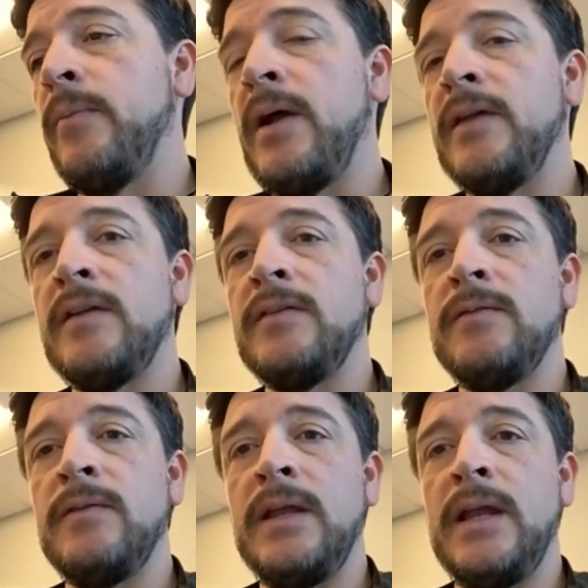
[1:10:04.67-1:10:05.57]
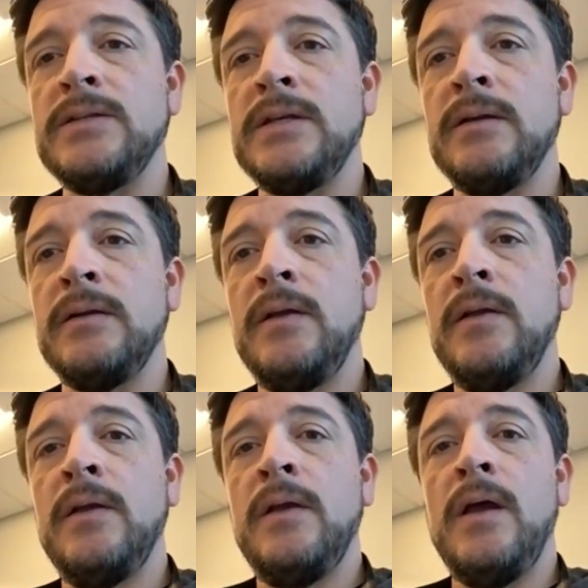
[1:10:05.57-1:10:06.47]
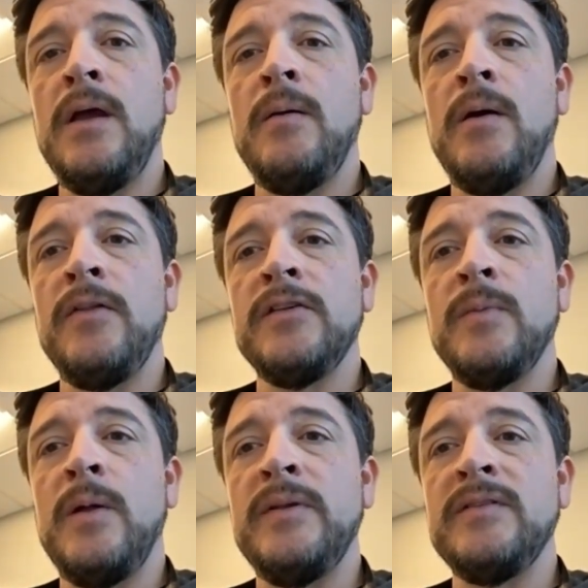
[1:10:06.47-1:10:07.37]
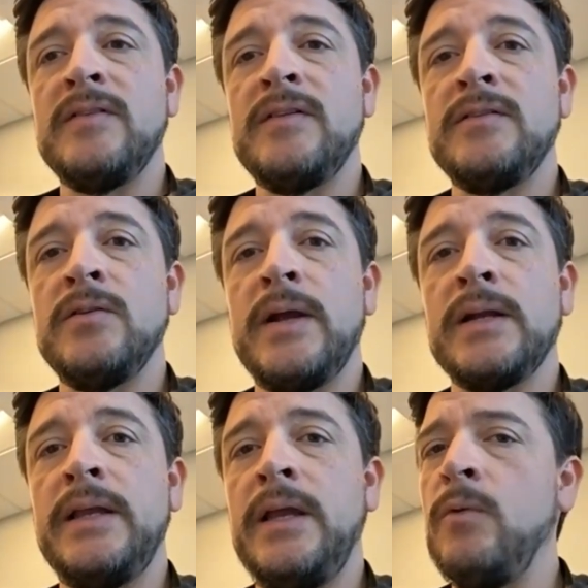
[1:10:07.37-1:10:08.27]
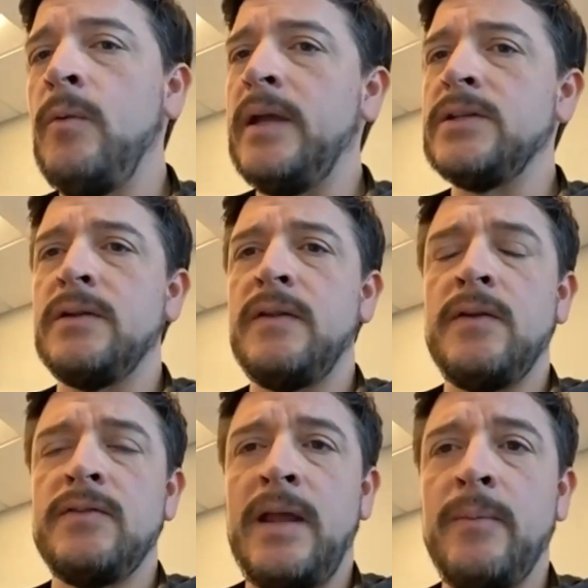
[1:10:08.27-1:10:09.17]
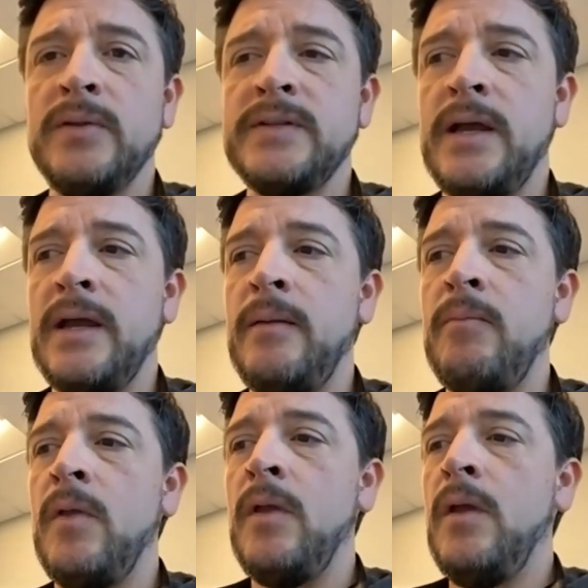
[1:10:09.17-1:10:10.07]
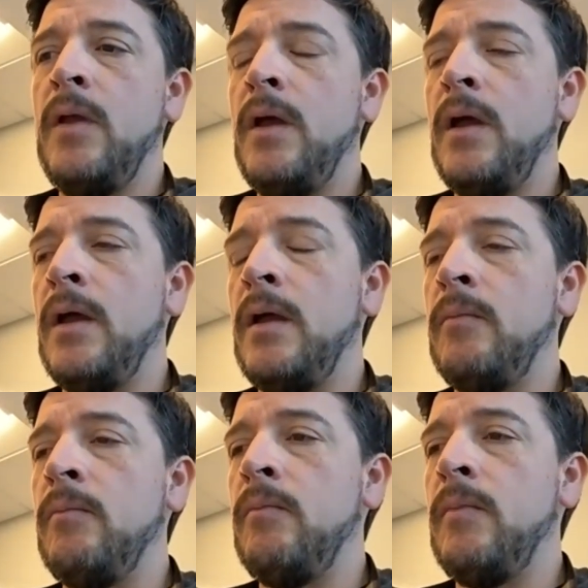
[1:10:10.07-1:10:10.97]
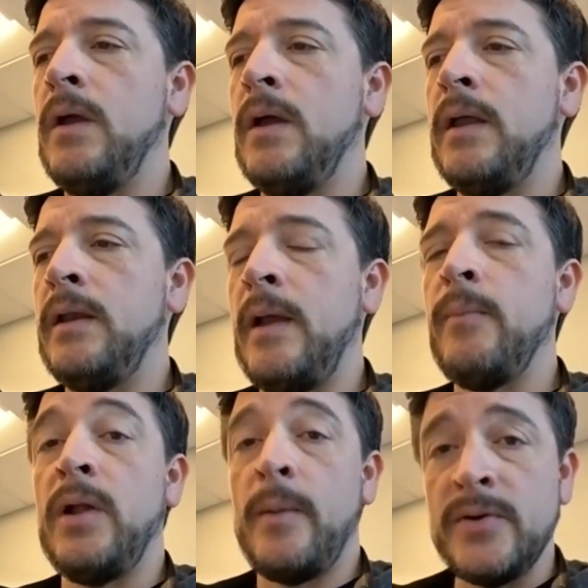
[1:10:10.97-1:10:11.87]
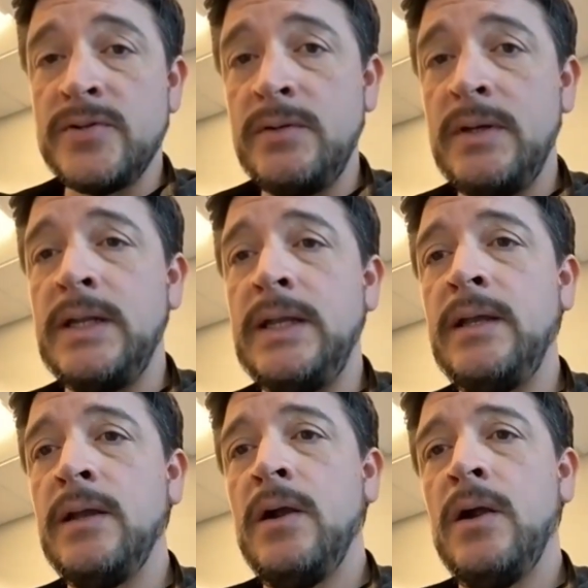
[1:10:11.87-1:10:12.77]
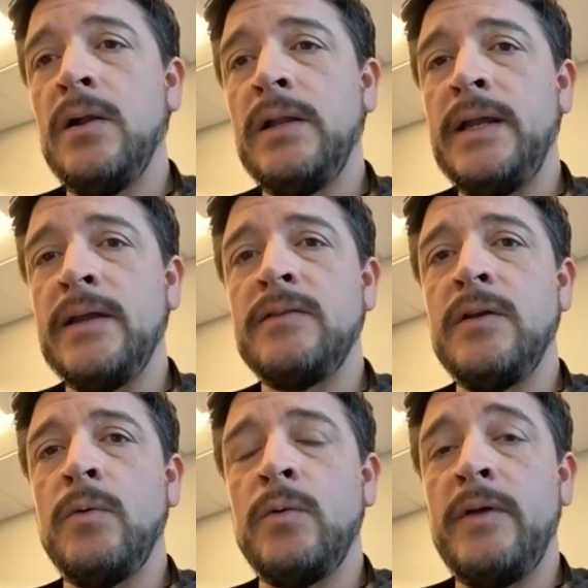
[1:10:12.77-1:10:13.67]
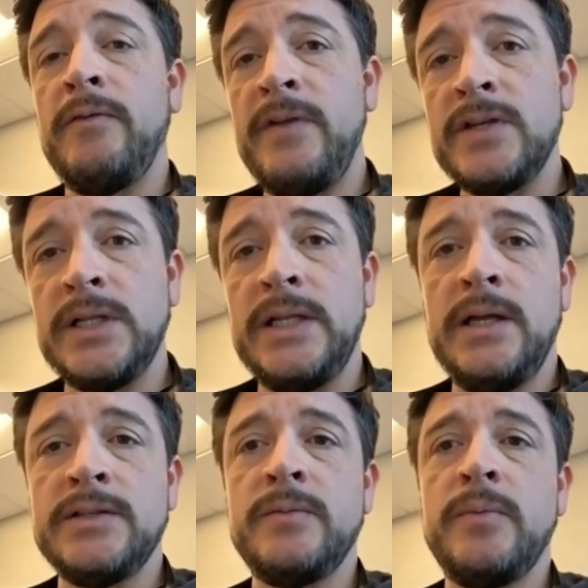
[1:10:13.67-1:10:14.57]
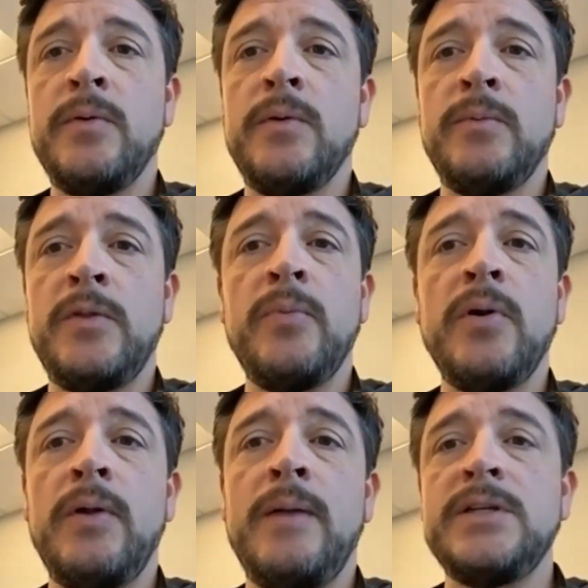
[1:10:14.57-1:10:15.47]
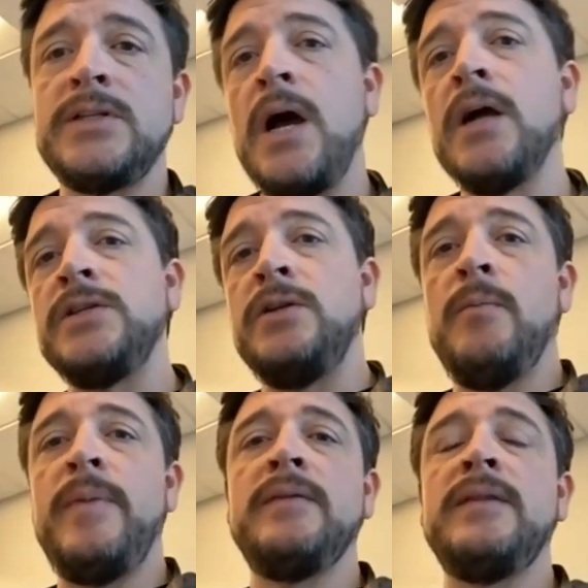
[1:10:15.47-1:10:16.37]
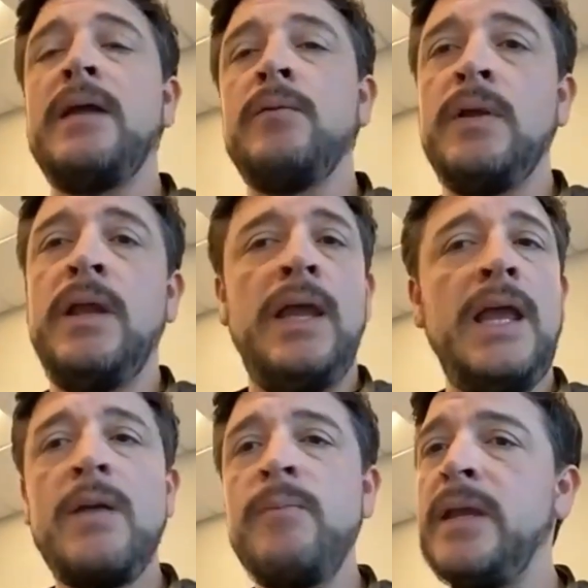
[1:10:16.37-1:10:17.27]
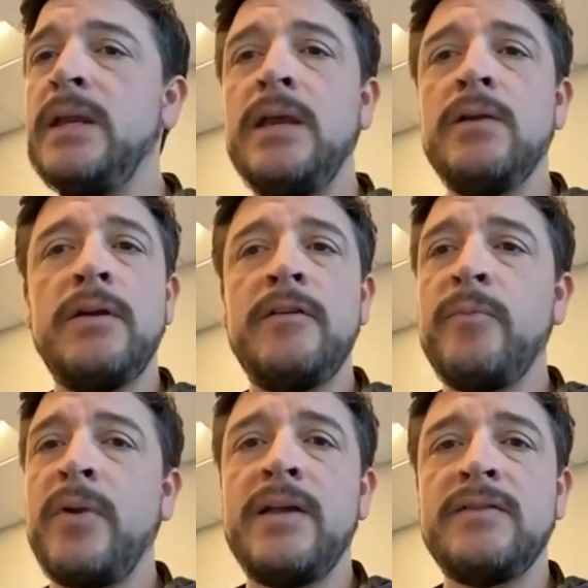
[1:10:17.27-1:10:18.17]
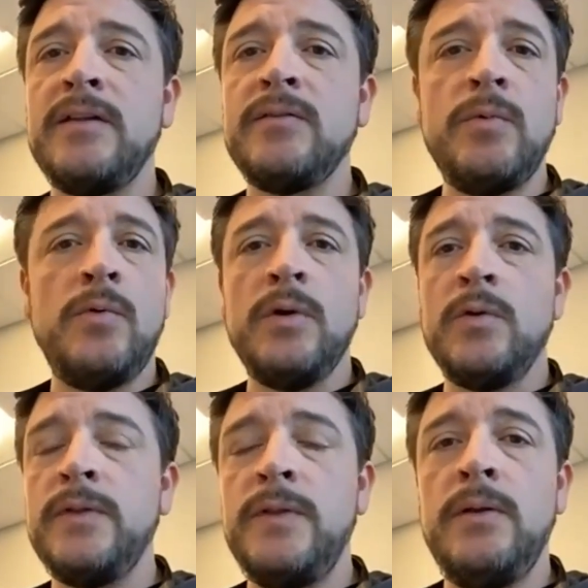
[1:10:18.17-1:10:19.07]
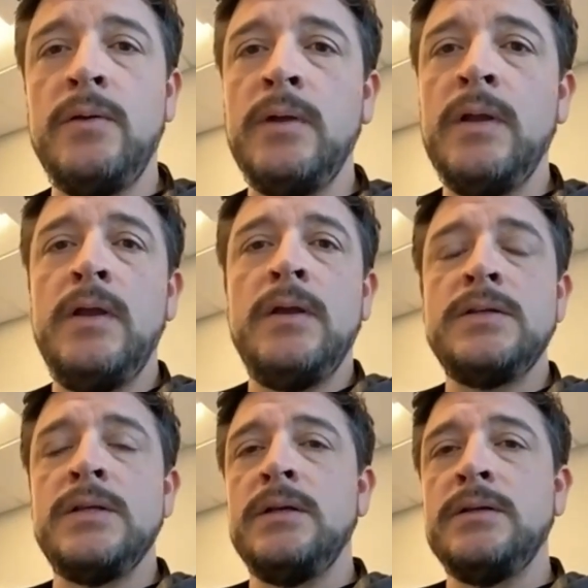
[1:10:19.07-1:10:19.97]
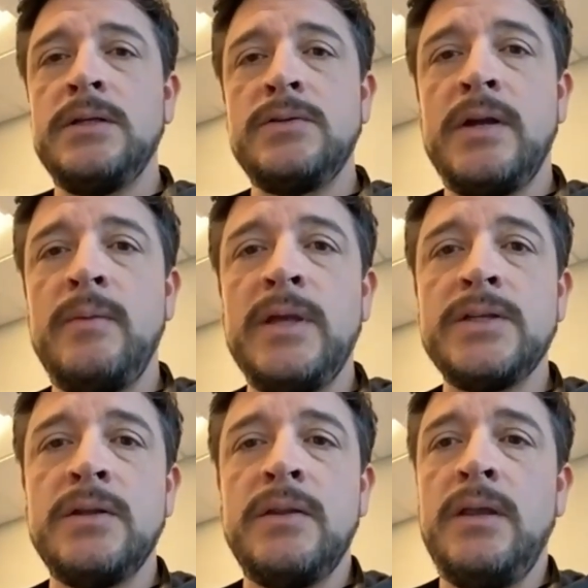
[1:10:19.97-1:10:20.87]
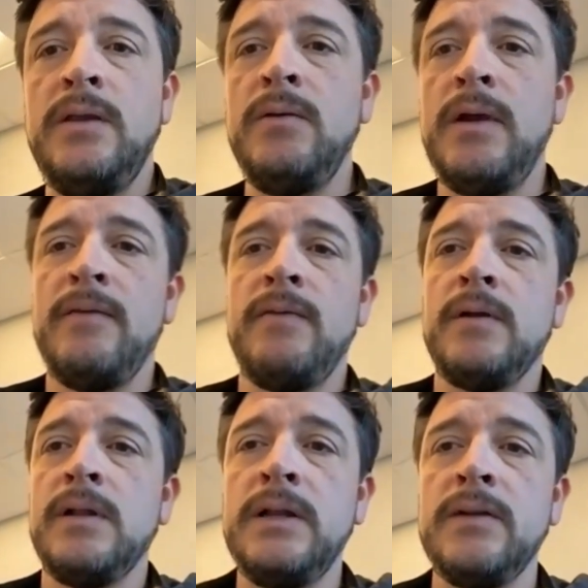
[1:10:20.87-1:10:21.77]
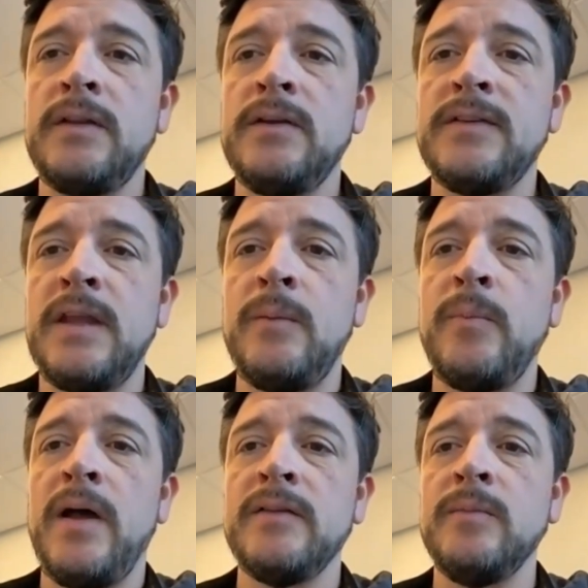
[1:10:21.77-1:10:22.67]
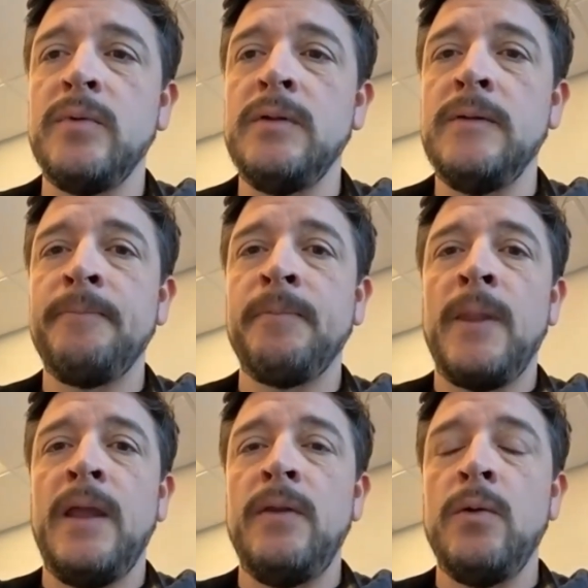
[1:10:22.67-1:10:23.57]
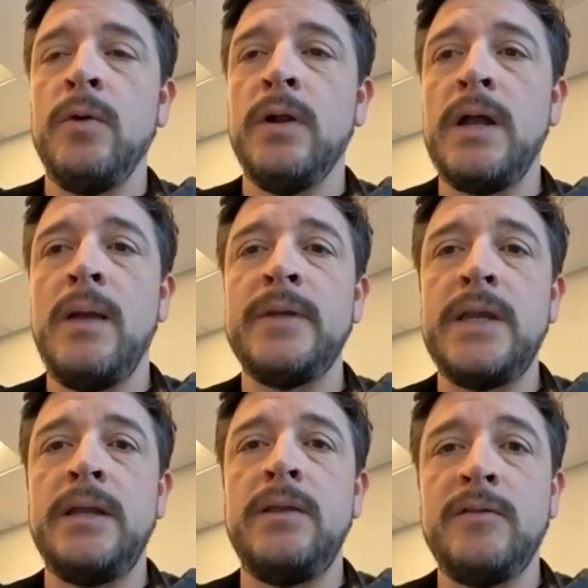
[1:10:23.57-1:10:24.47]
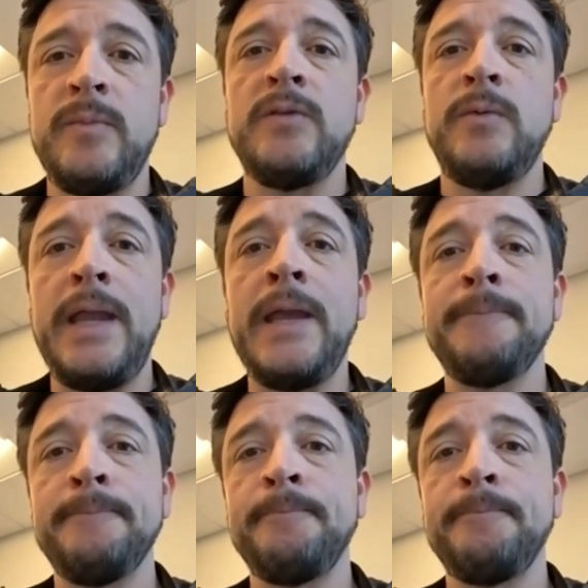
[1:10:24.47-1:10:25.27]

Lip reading: process of engaging all the small businesses directly. And we'll make sure that there's ample time and ample opportunity early next year when we officially launch the program to talk to you about that. And it can be an iterative process. We'll work with you to try to make sure that you have the clearest understanding possible and that we're accommodating you as best we can.